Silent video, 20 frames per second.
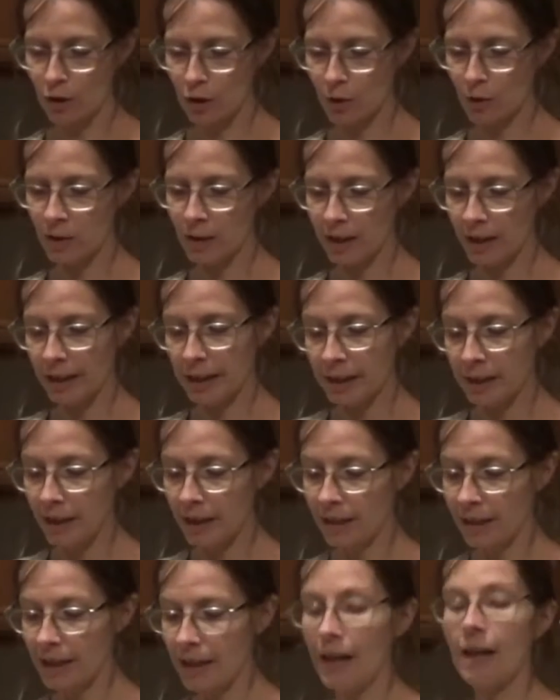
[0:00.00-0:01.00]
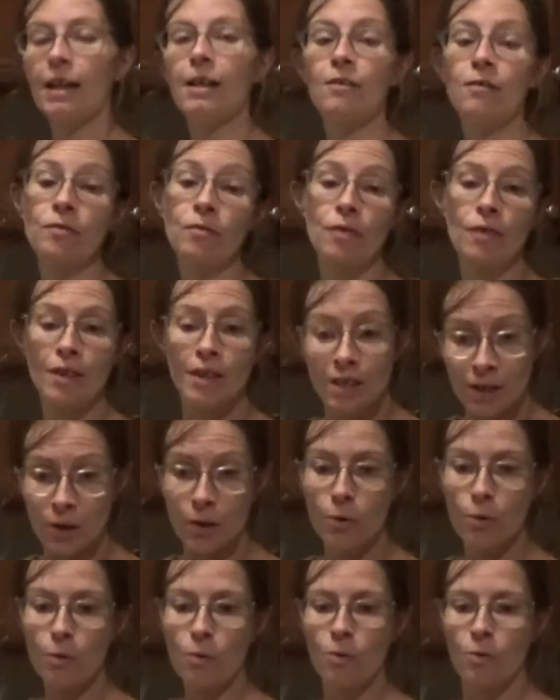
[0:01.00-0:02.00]
Gouda, again,
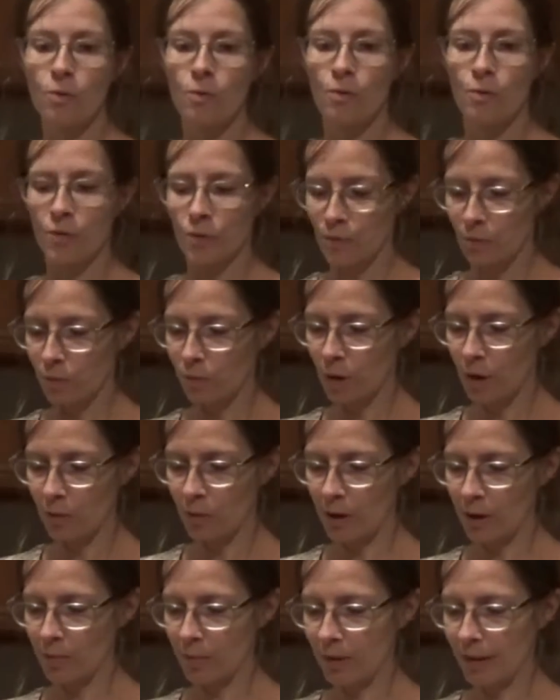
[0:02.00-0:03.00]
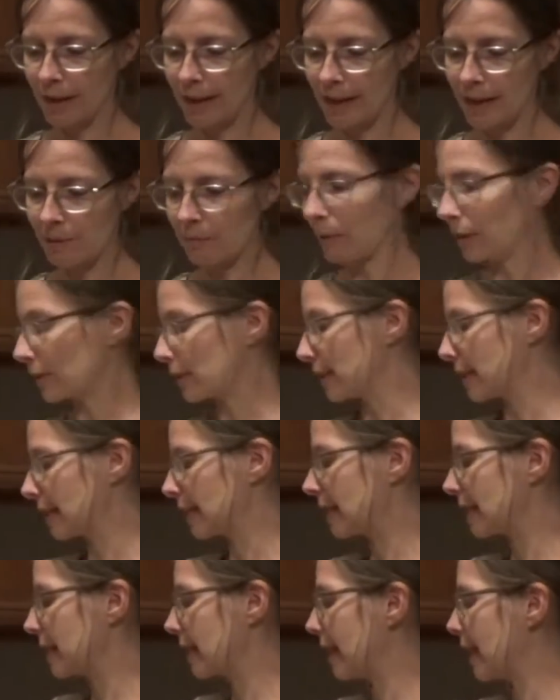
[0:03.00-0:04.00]
what we were able to
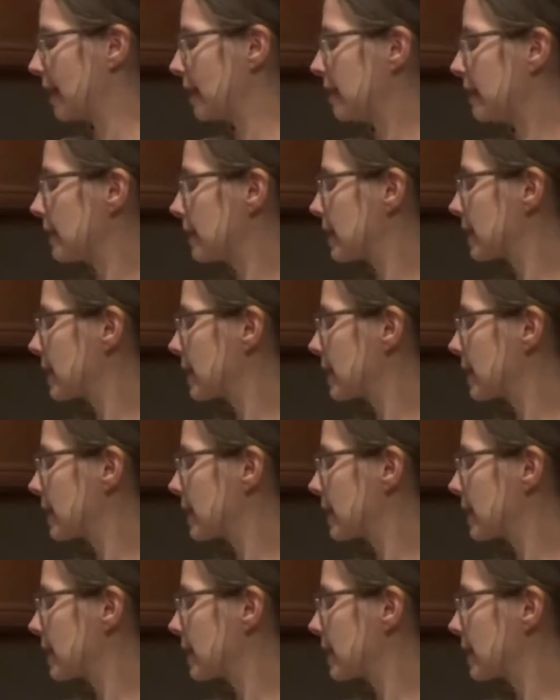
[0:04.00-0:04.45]
get.